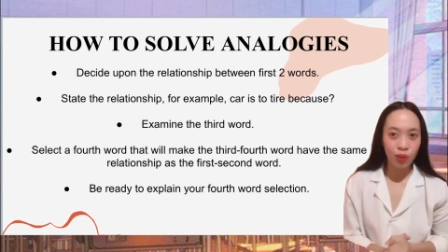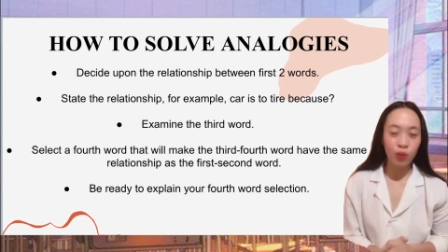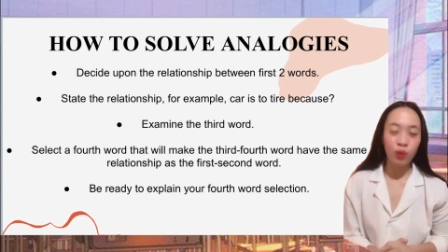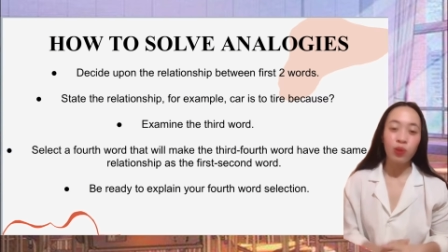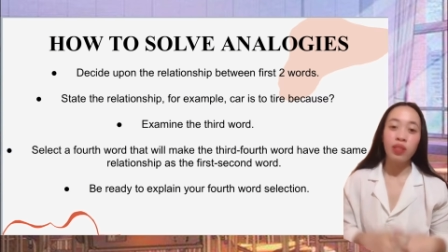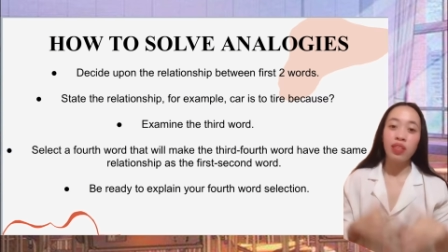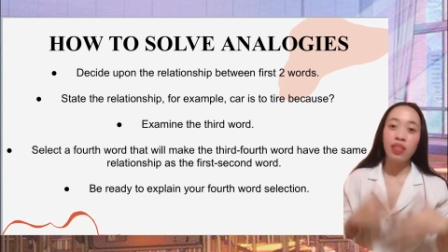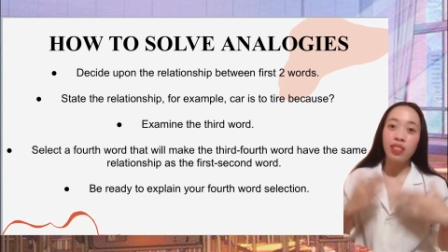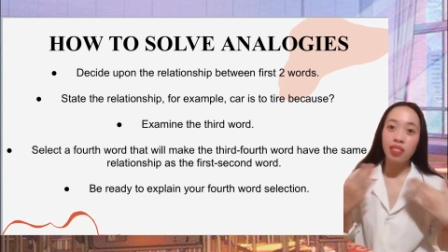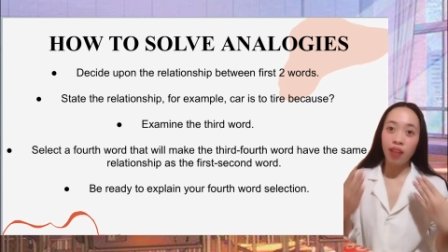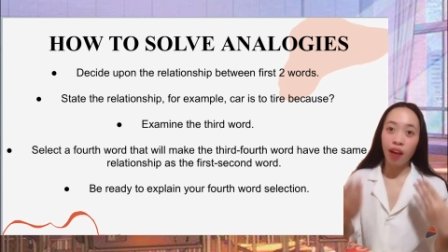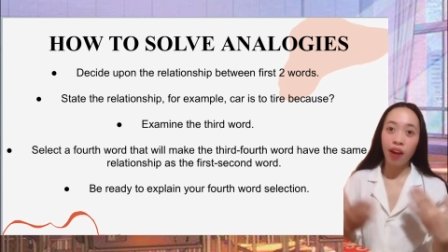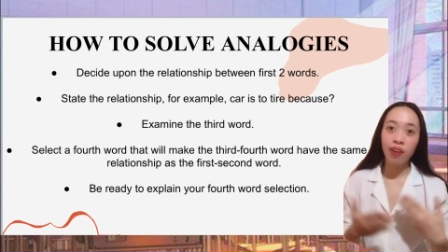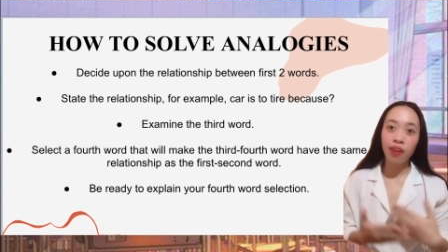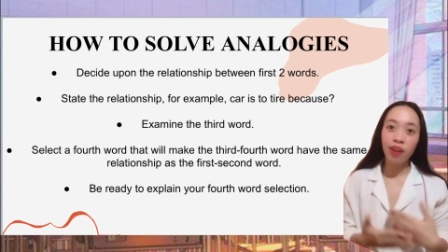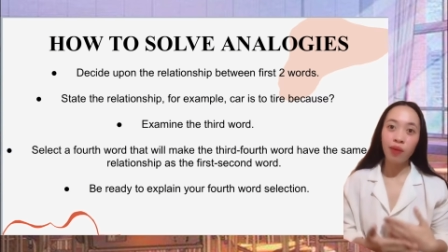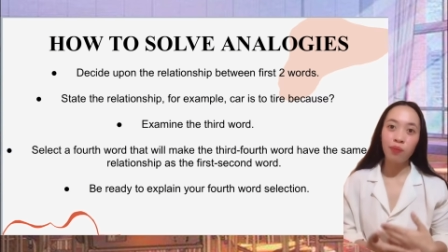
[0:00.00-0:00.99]
to
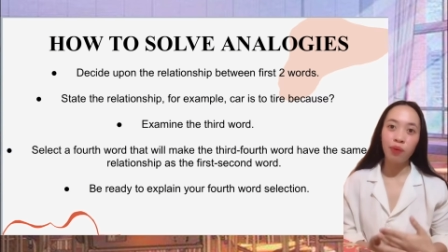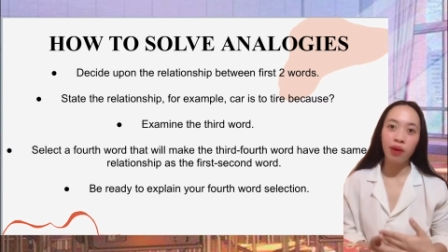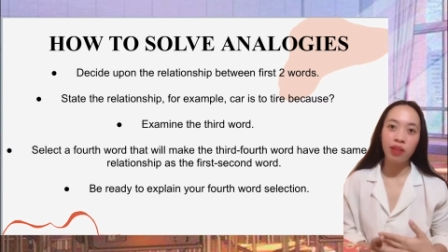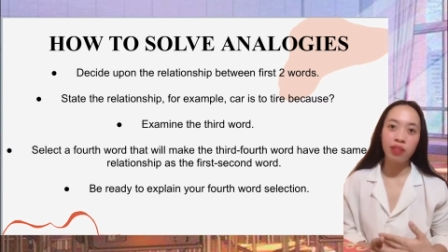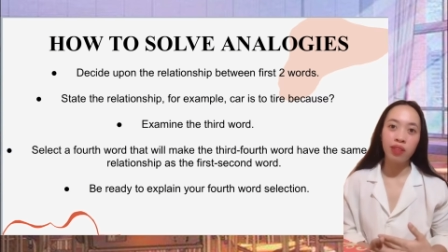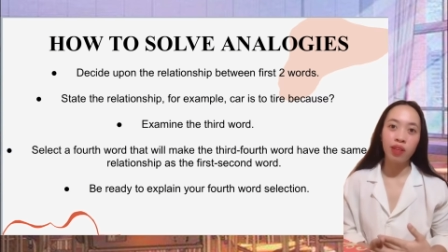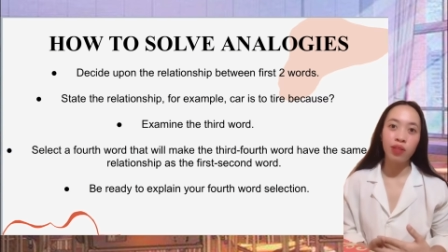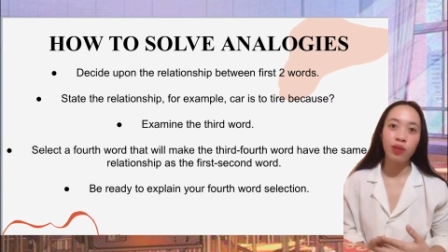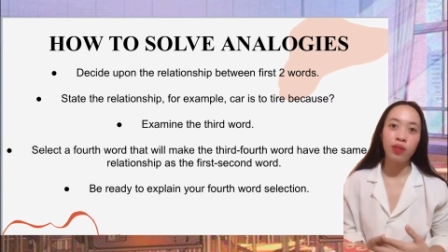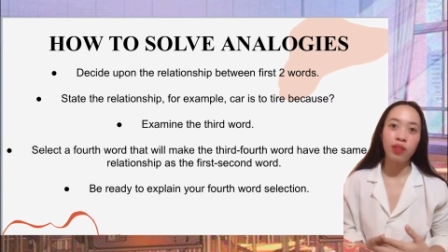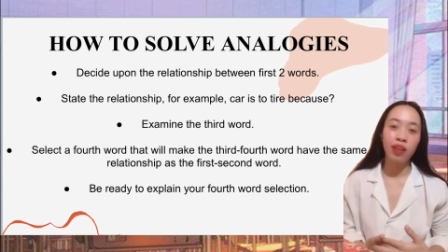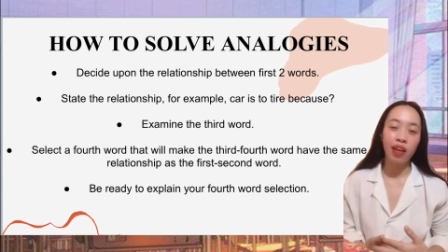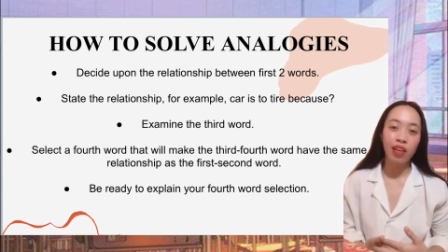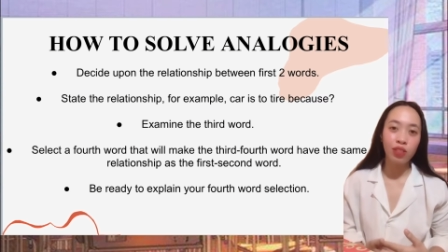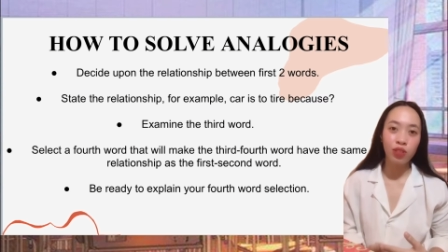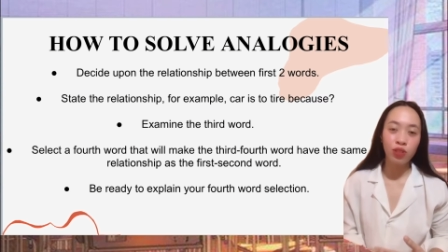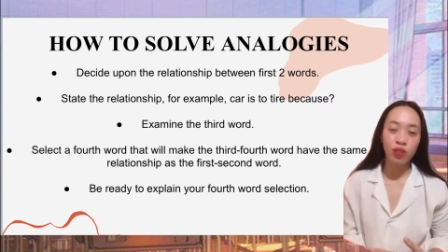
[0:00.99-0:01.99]
decide upon the
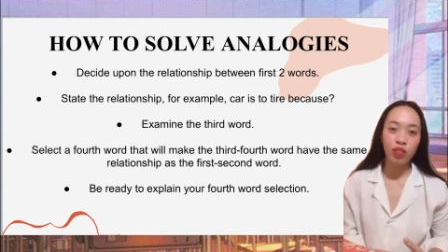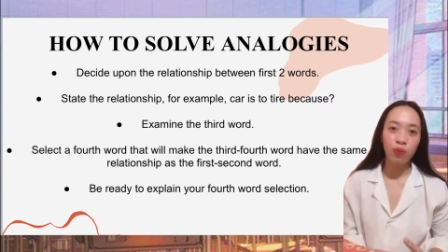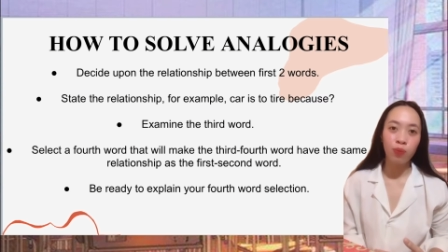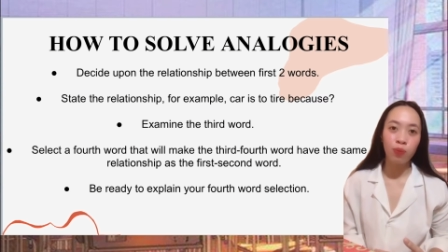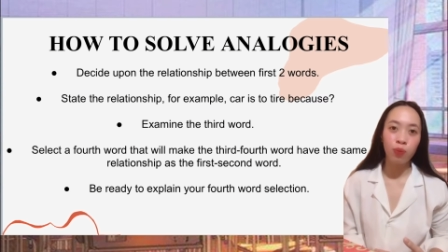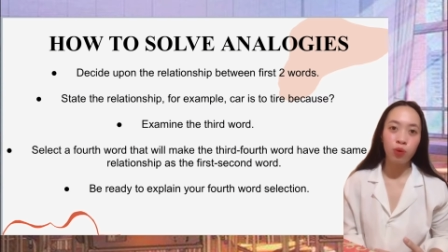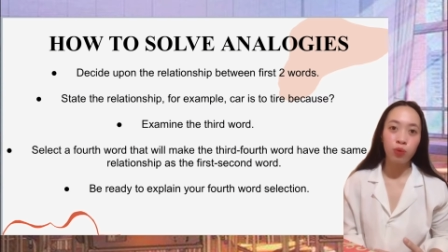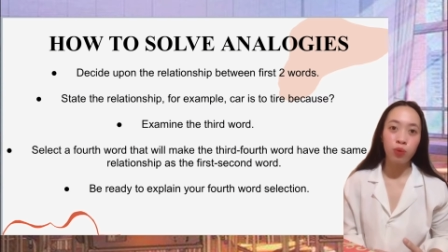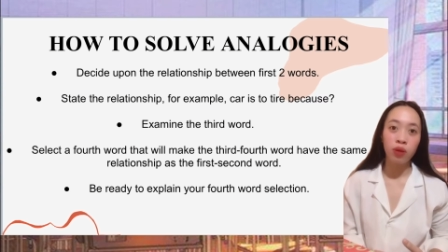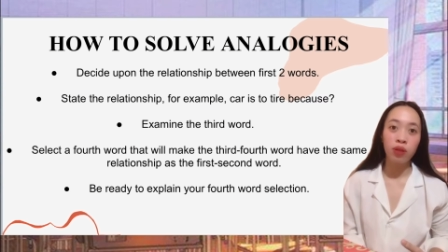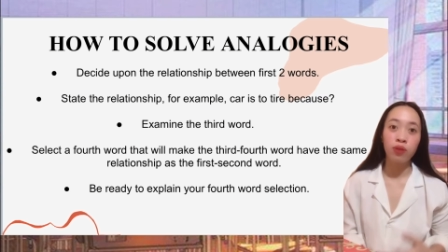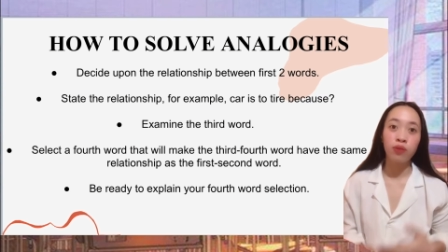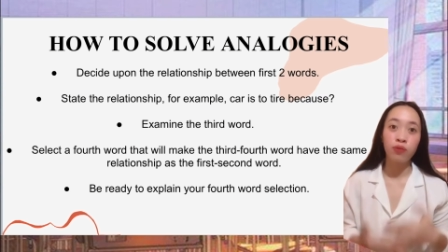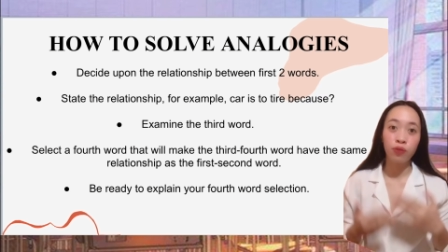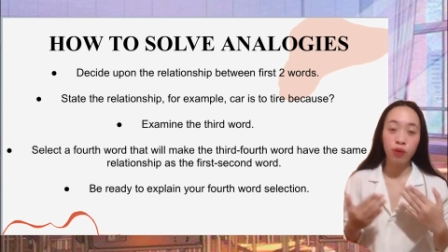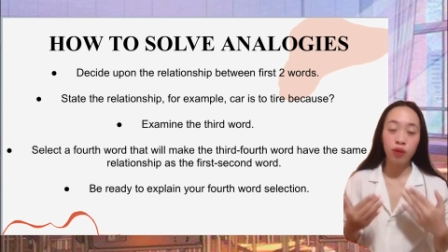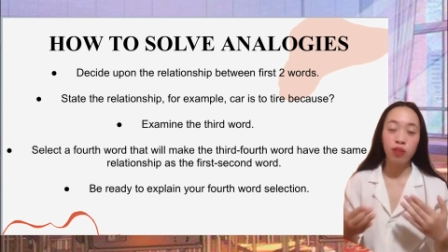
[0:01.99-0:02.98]
relationship between
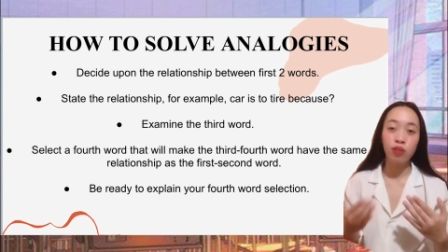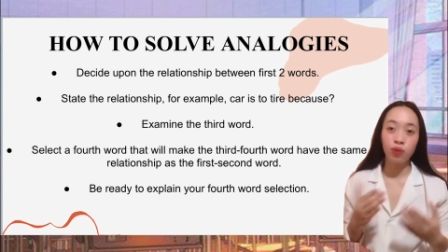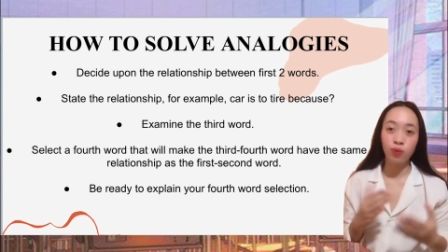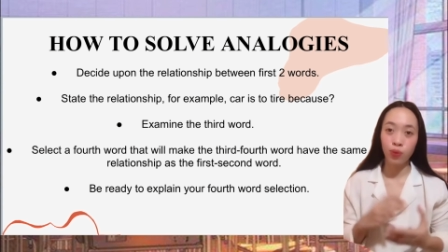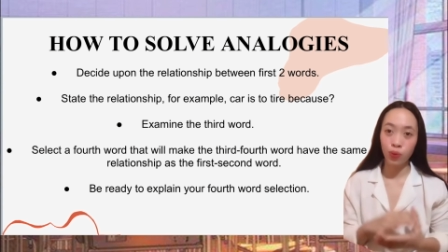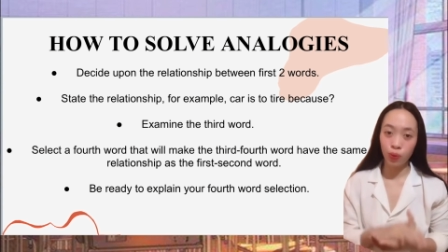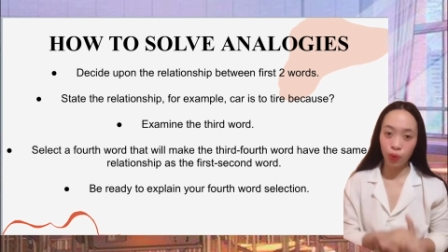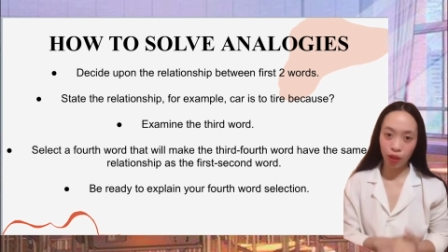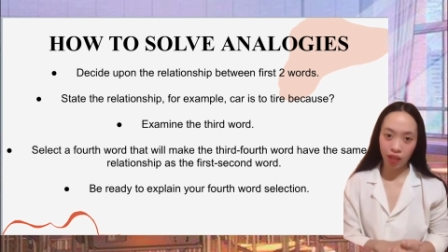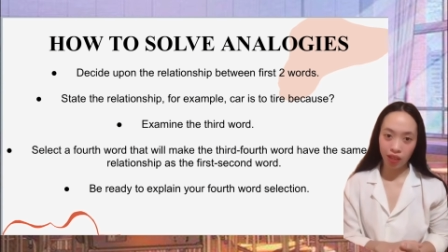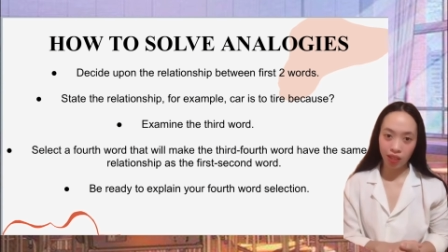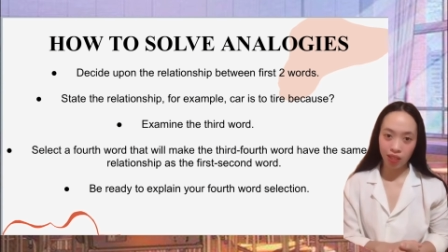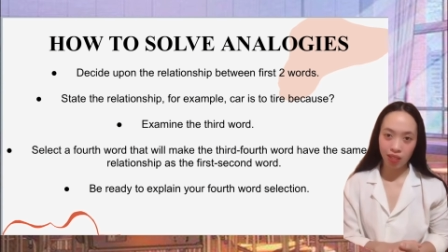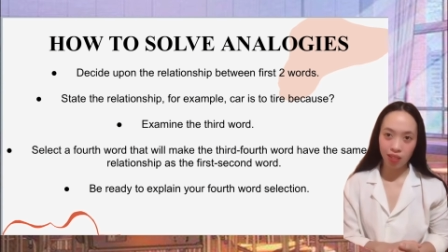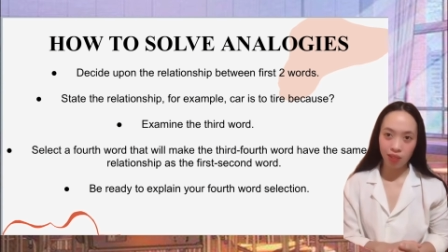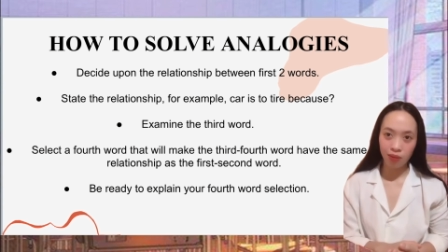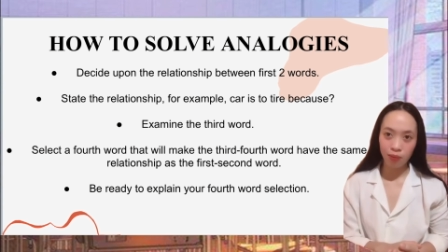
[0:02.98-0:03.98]
first two
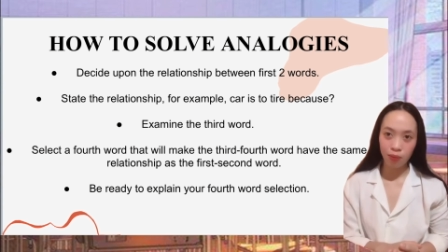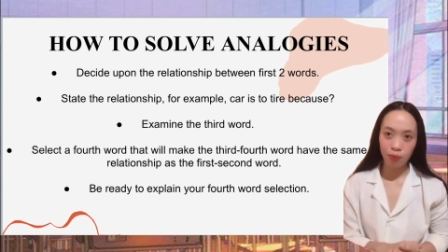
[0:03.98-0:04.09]
words.